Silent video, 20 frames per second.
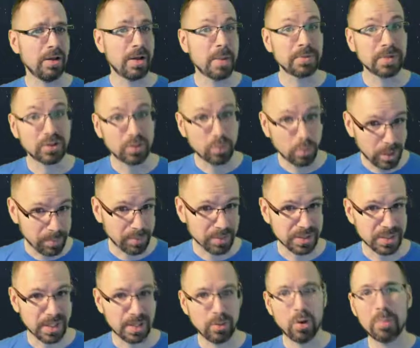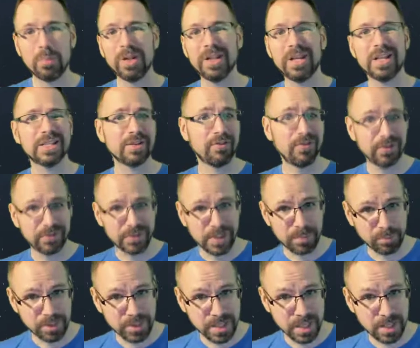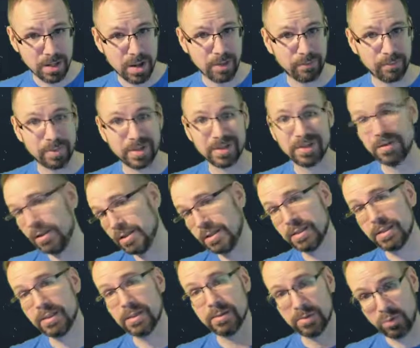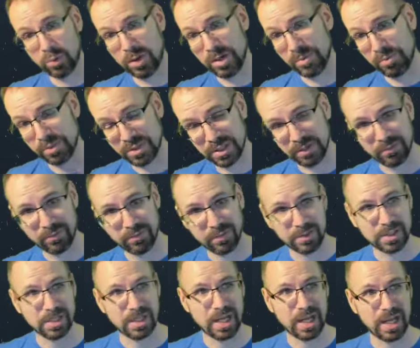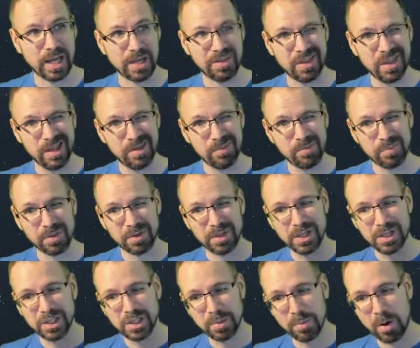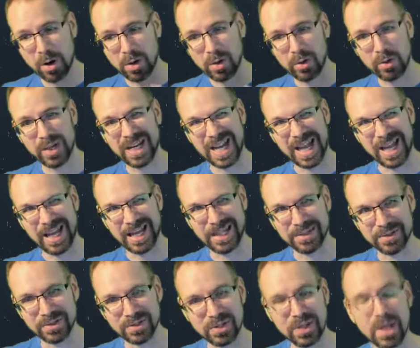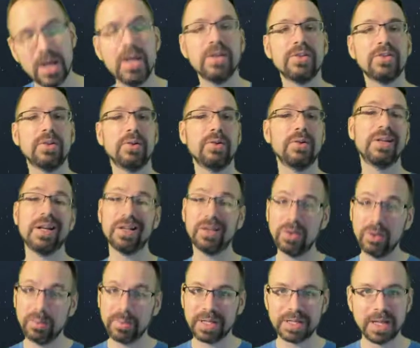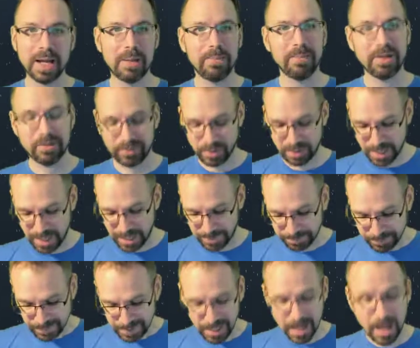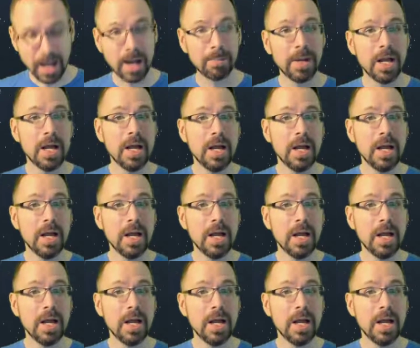up to 20%. Normally it's a 15% off, but it's 20% for today. I think I think tomorrow it ends. So you got a little bit of time left on that. Um,